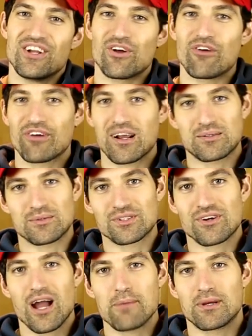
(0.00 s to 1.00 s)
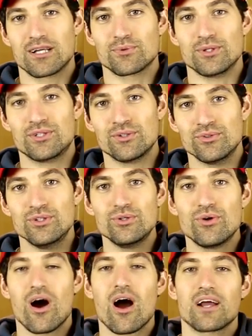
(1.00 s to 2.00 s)
Don't forget to subscribe because we do
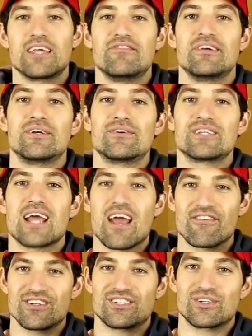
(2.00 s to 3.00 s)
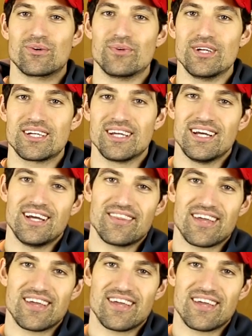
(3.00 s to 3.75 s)
new hockey videos every single week.